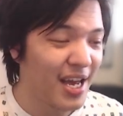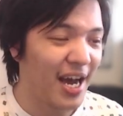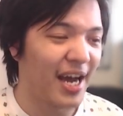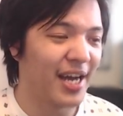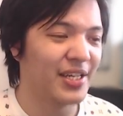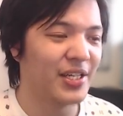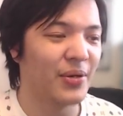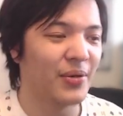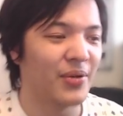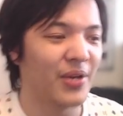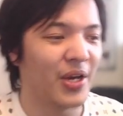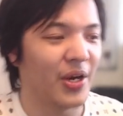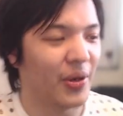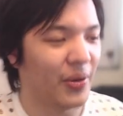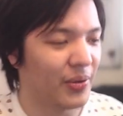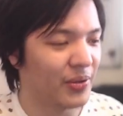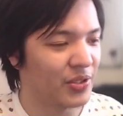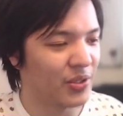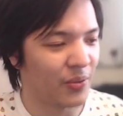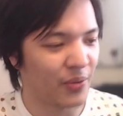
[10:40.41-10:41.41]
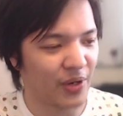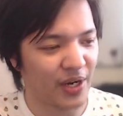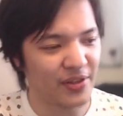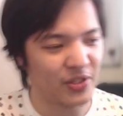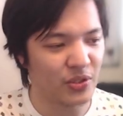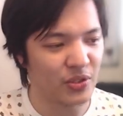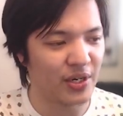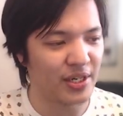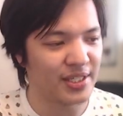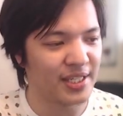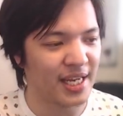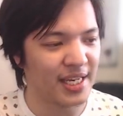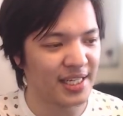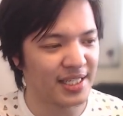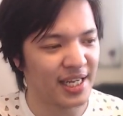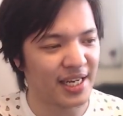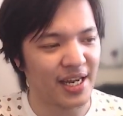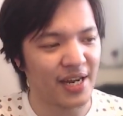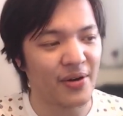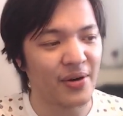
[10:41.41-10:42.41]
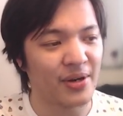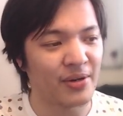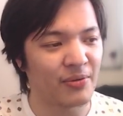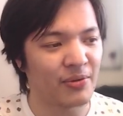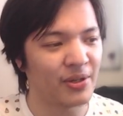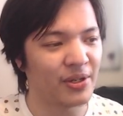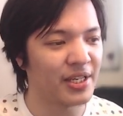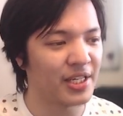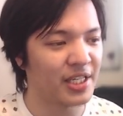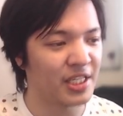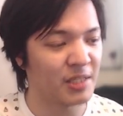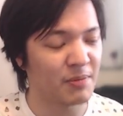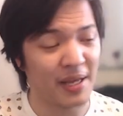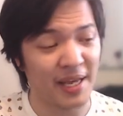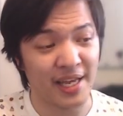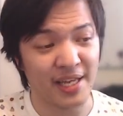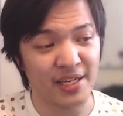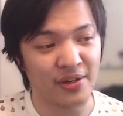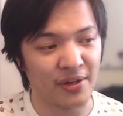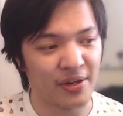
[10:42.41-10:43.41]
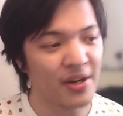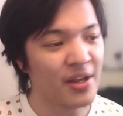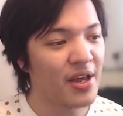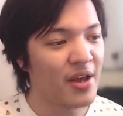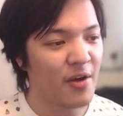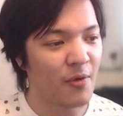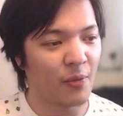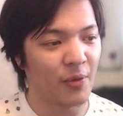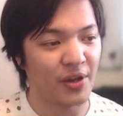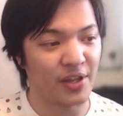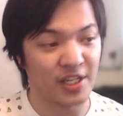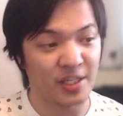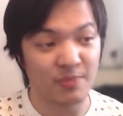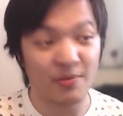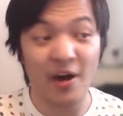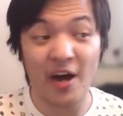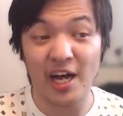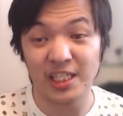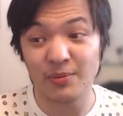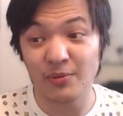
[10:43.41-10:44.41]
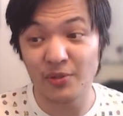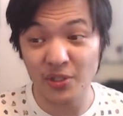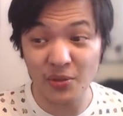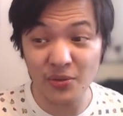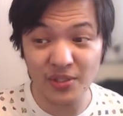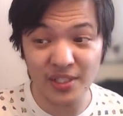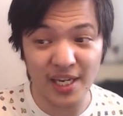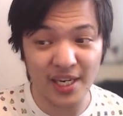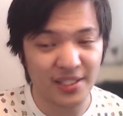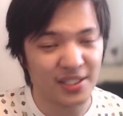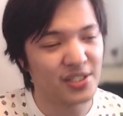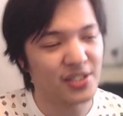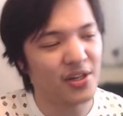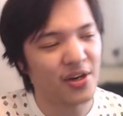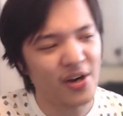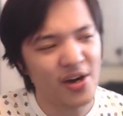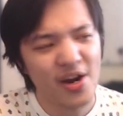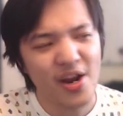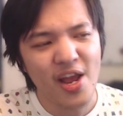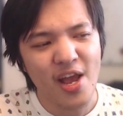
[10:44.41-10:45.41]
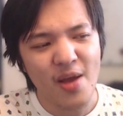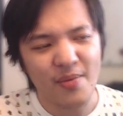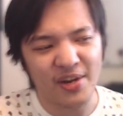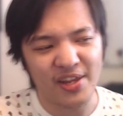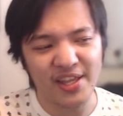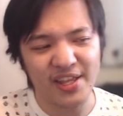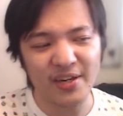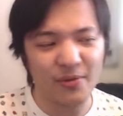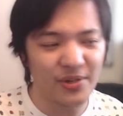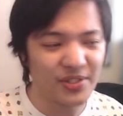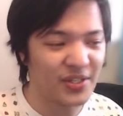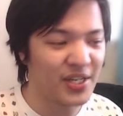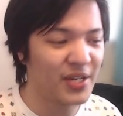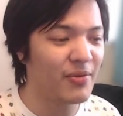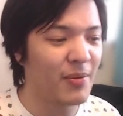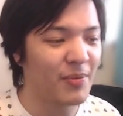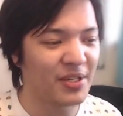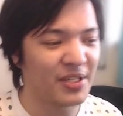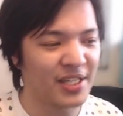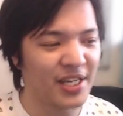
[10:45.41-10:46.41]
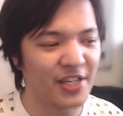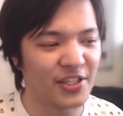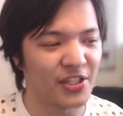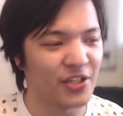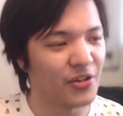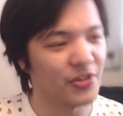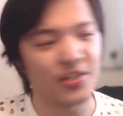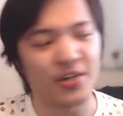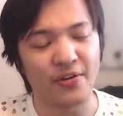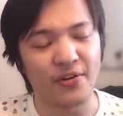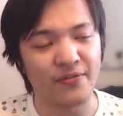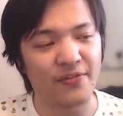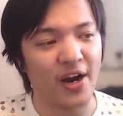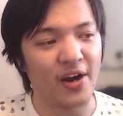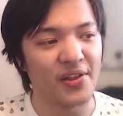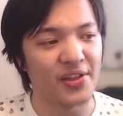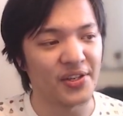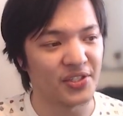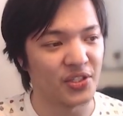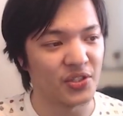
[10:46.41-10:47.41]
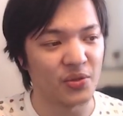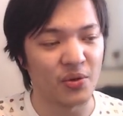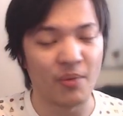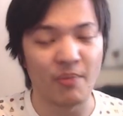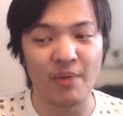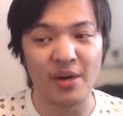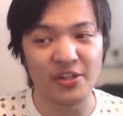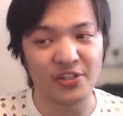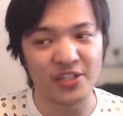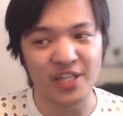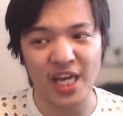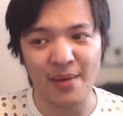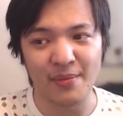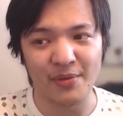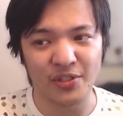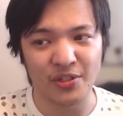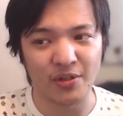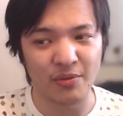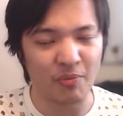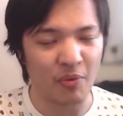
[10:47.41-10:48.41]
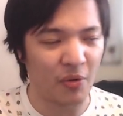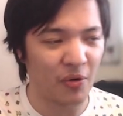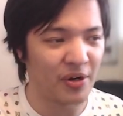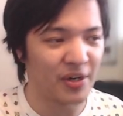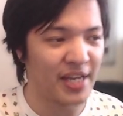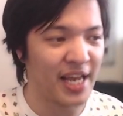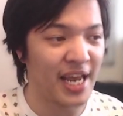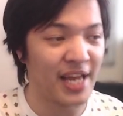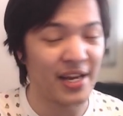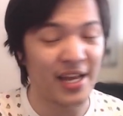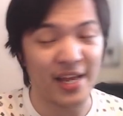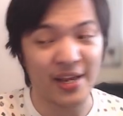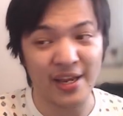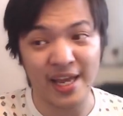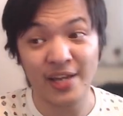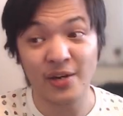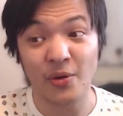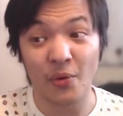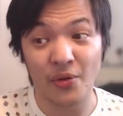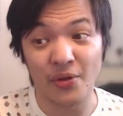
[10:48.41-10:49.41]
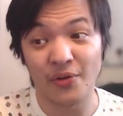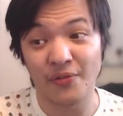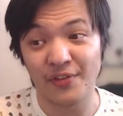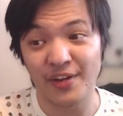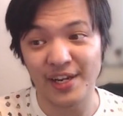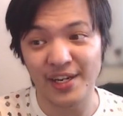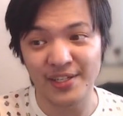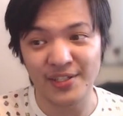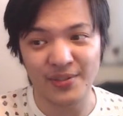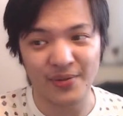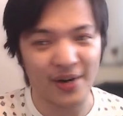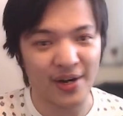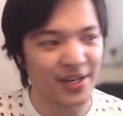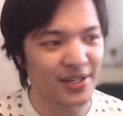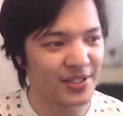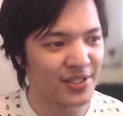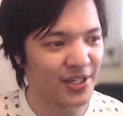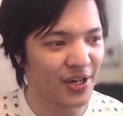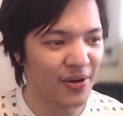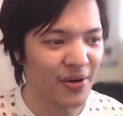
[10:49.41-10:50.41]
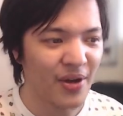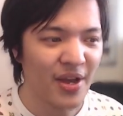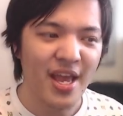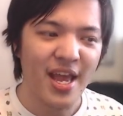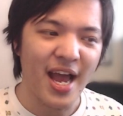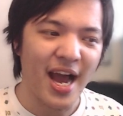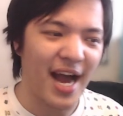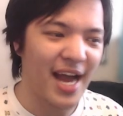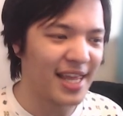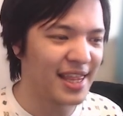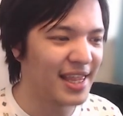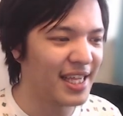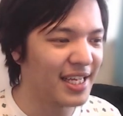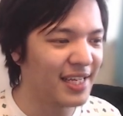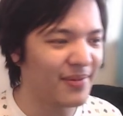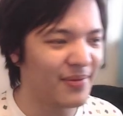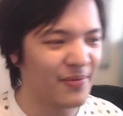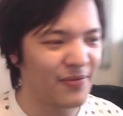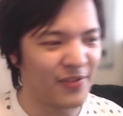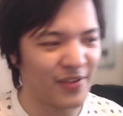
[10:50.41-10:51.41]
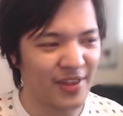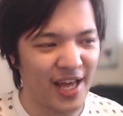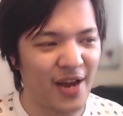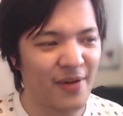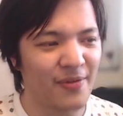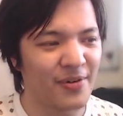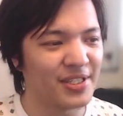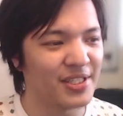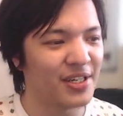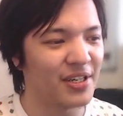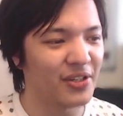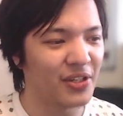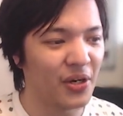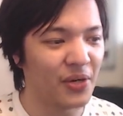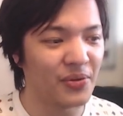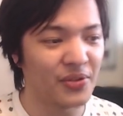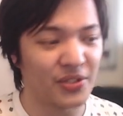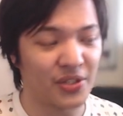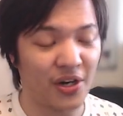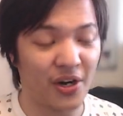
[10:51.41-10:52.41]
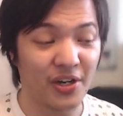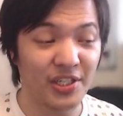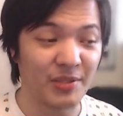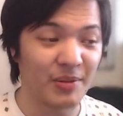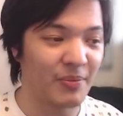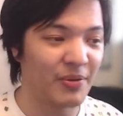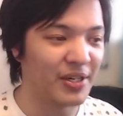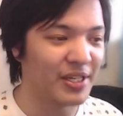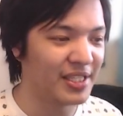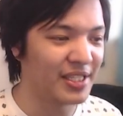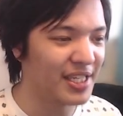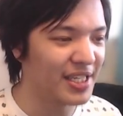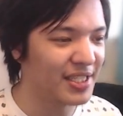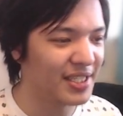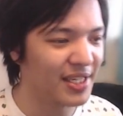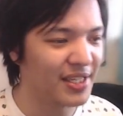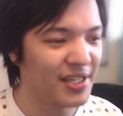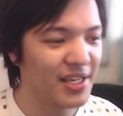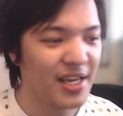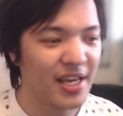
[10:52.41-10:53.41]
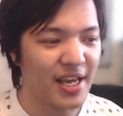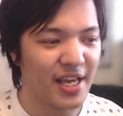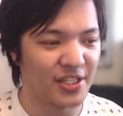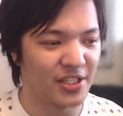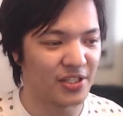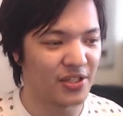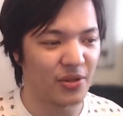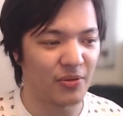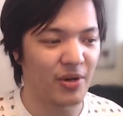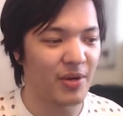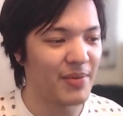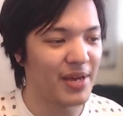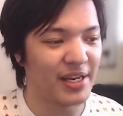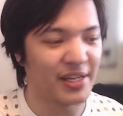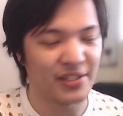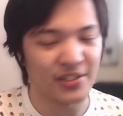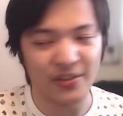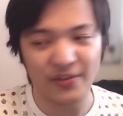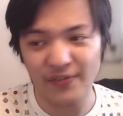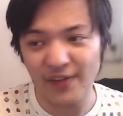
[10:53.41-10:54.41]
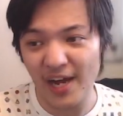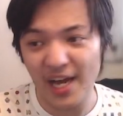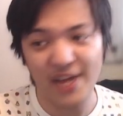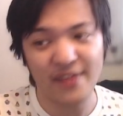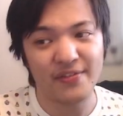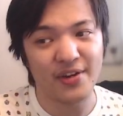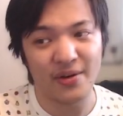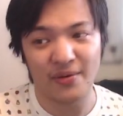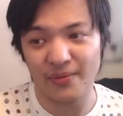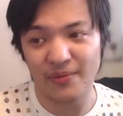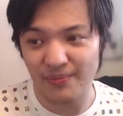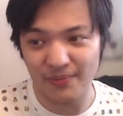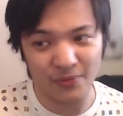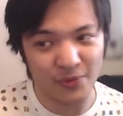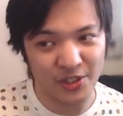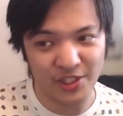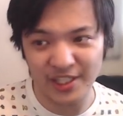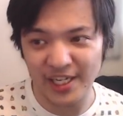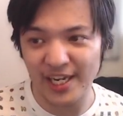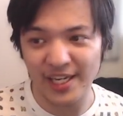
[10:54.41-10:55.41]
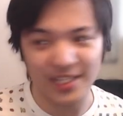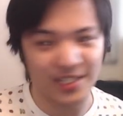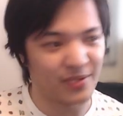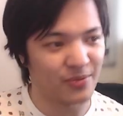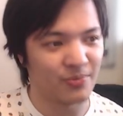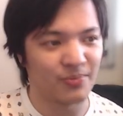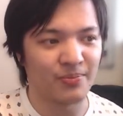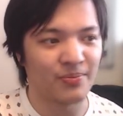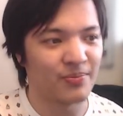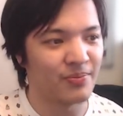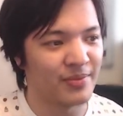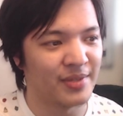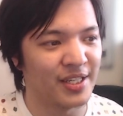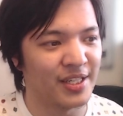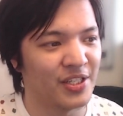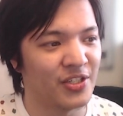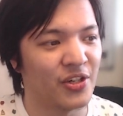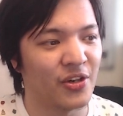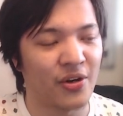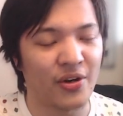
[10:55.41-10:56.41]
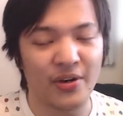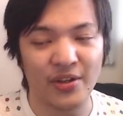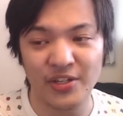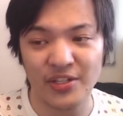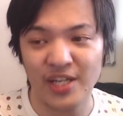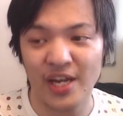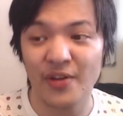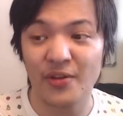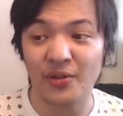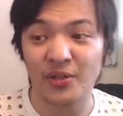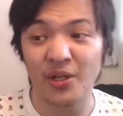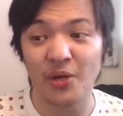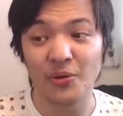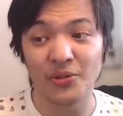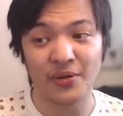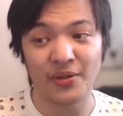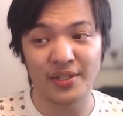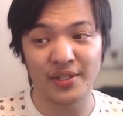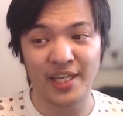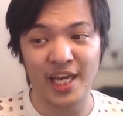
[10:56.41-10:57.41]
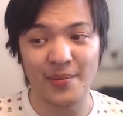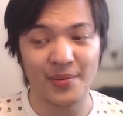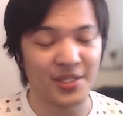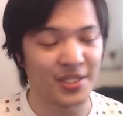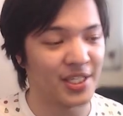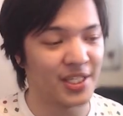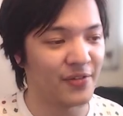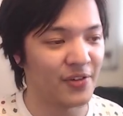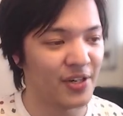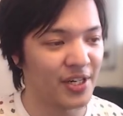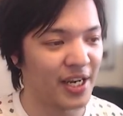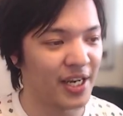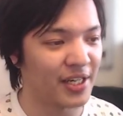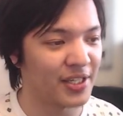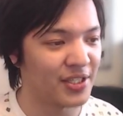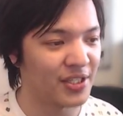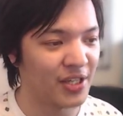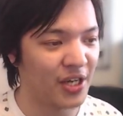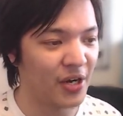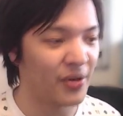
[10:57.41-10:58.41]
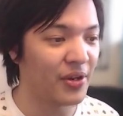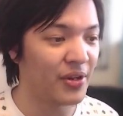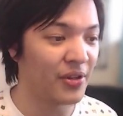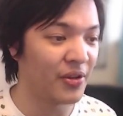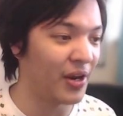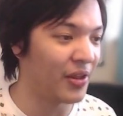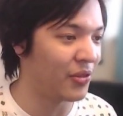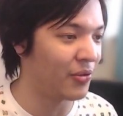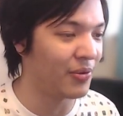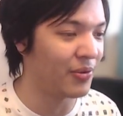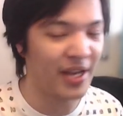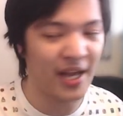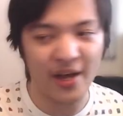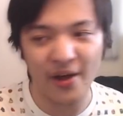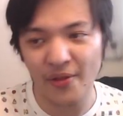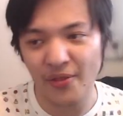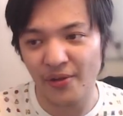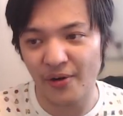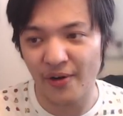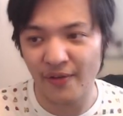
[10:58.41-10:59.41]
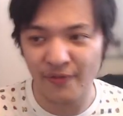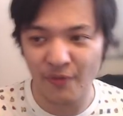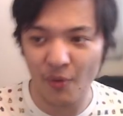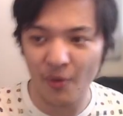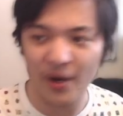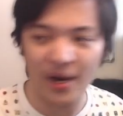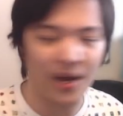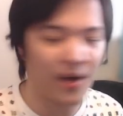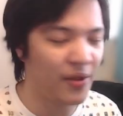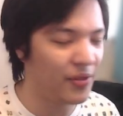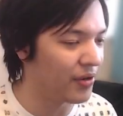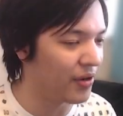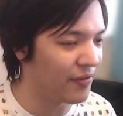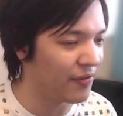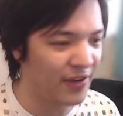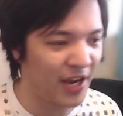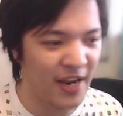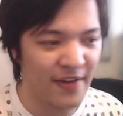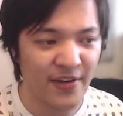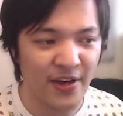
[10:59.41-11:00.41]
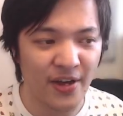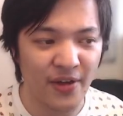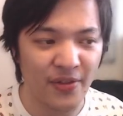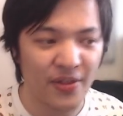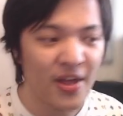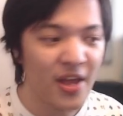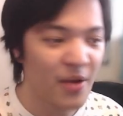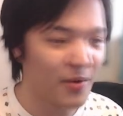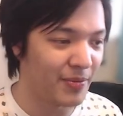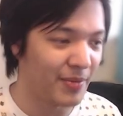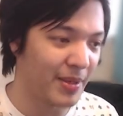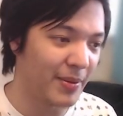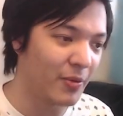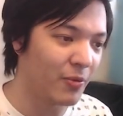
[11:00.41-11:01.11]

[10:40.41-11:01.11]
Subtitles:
I don't know. So we're gonna have to sort of test that out and really expand on what its possible use cases are. But I think once you hit reputation, you're just gonna fire this to do a bunch of damage to their board and or their face, right? So I think for that reason alone, this card's gonna be pretty decent. It's just a 3 mana deal 5, in which case this is how you close out a game as Sivir decks. You know, they're at 3 health, they're at 4 health, they're at 5 health with maybe